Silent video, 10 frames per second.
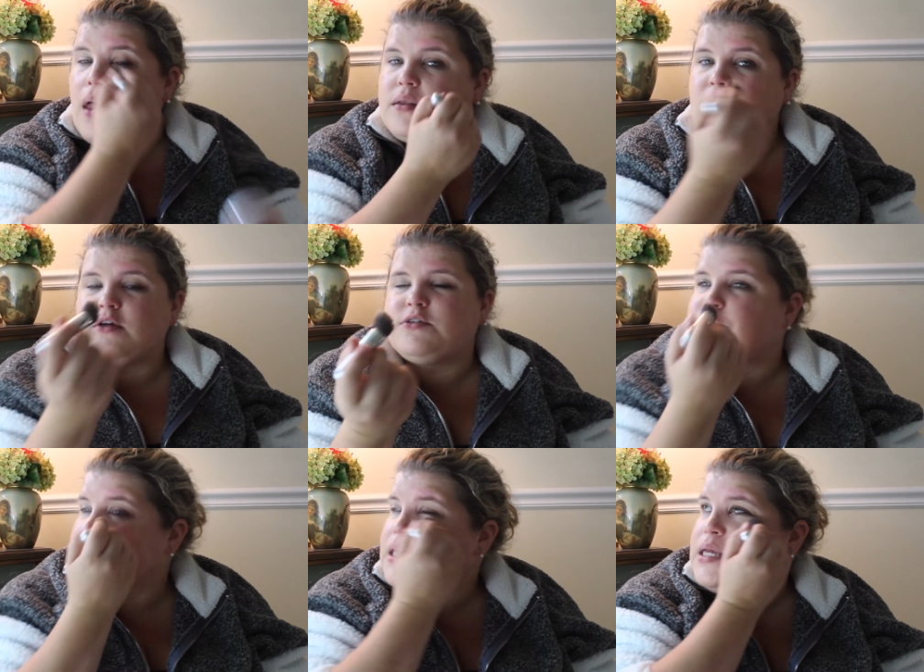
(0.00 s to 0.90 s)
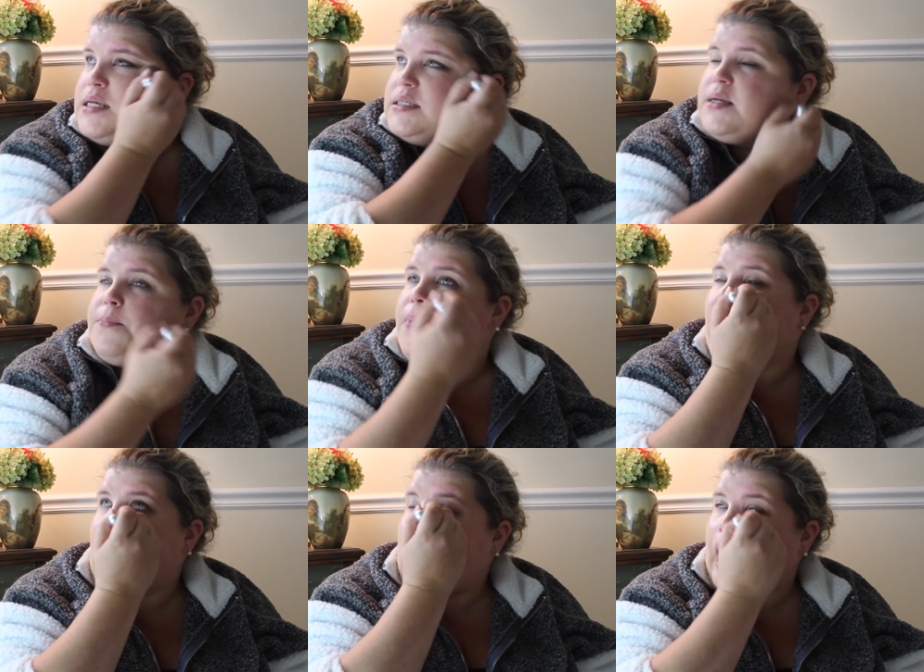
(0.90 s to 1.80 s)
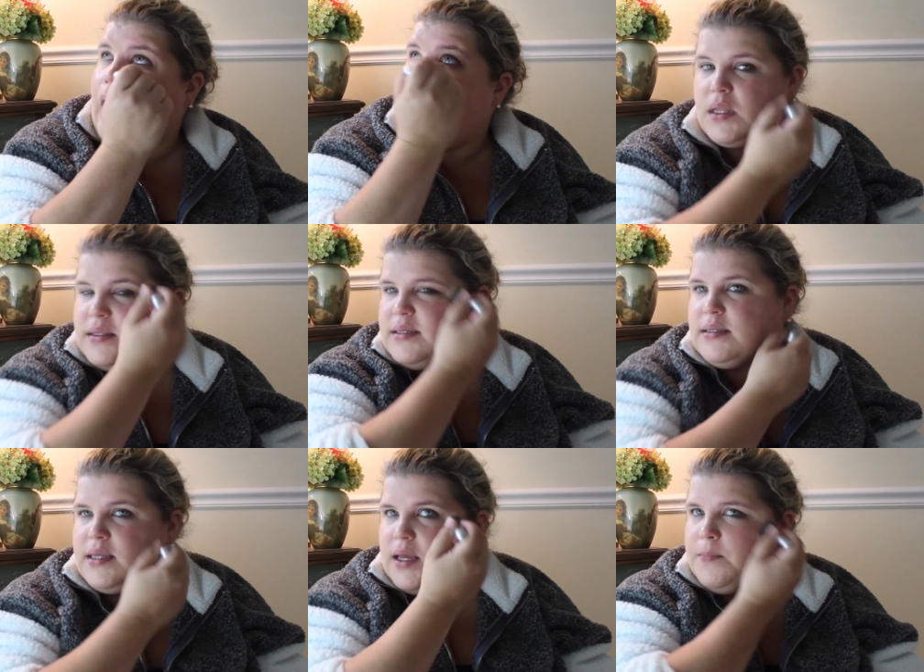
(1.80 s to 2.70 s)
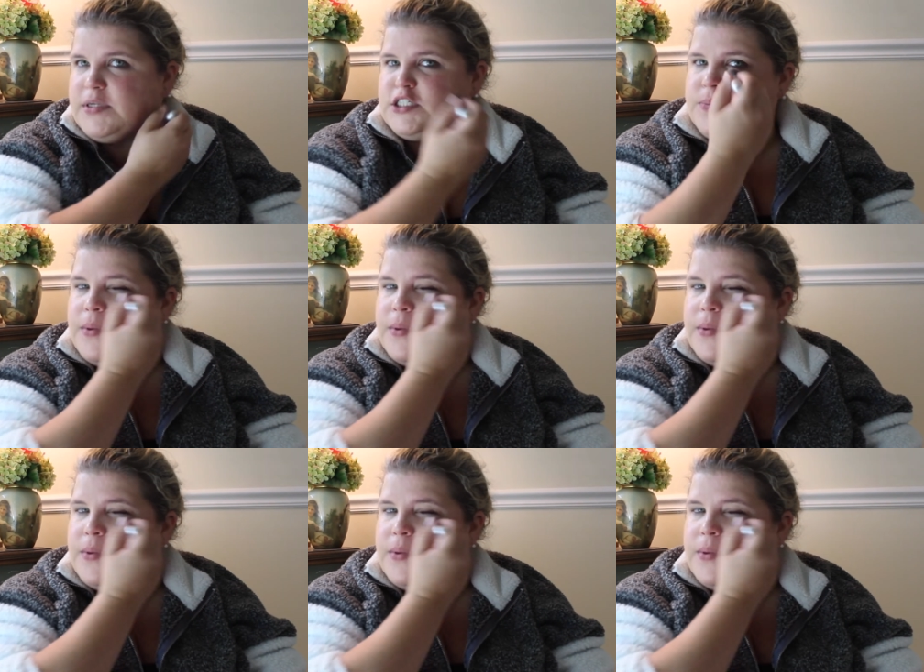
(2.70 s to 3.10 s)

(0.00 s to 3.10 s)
It's also really easy to pack because it doesn't take up much